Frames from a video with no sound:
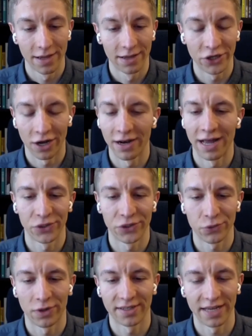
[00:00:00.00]
John, I
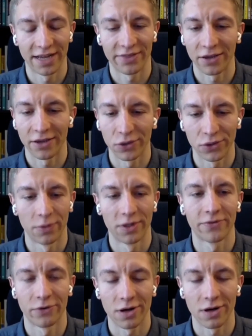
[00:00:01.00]
just want to say thank you so
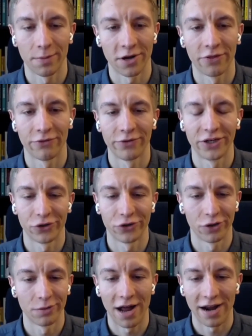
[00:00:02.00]
much for coming on the Reader
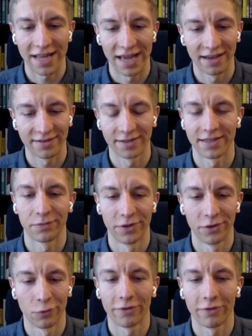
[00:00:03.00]
Journey podcast. This has
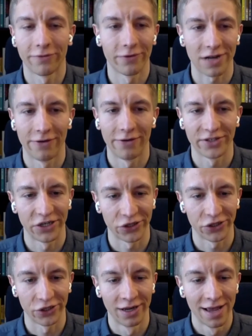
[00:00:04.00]
been a wonderful
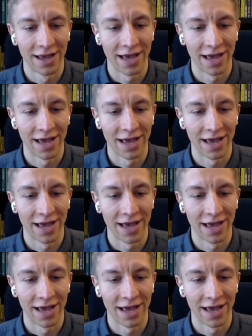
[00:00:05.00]
conversation.